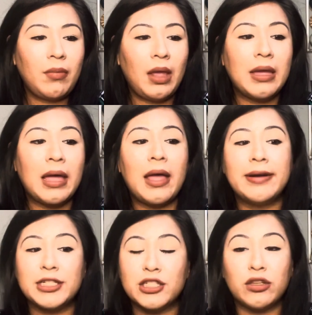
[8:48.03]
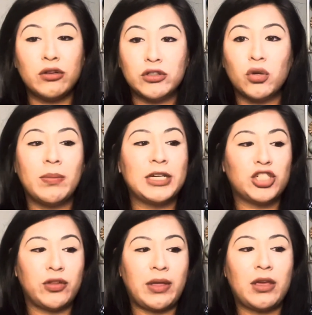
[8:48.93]
again, just the usual, make
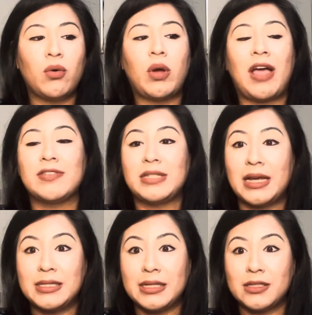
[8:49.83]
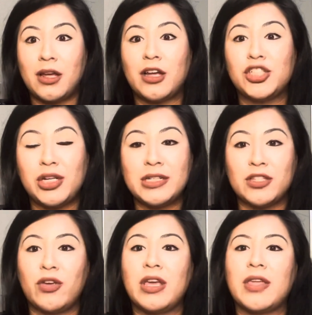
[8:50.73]
sure that you don't have test exhaustion, so
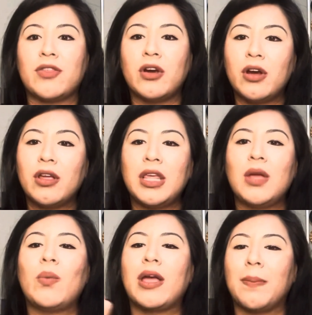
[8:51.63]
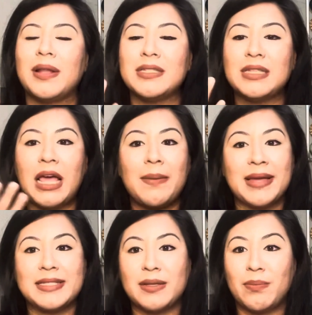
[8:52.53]
you get there early, wake up on time,
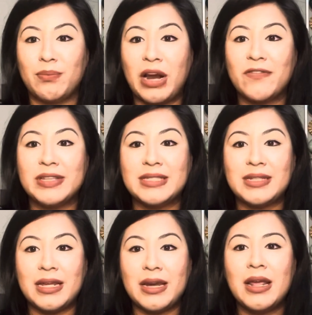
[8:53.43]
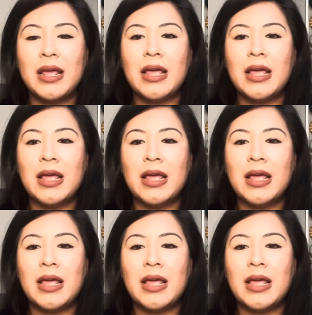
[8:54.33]
get some breakfast in,